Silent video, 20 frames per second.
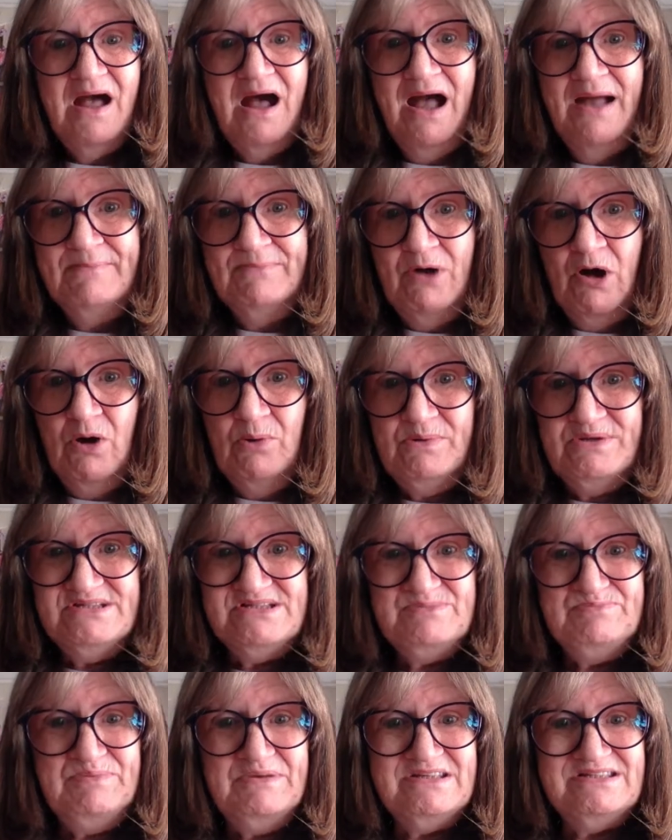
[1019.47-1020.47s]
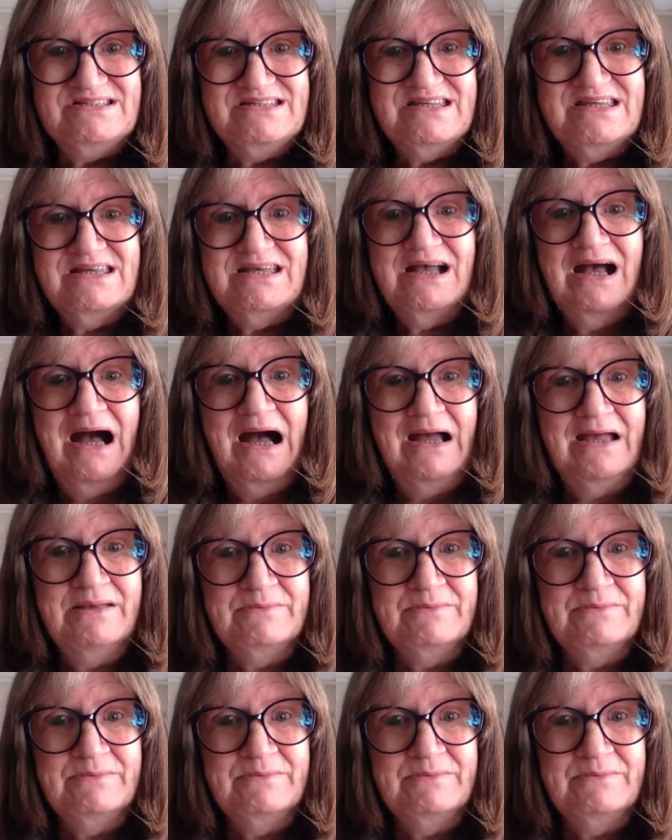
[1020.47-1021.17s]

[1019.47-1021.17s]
I'm always busy. I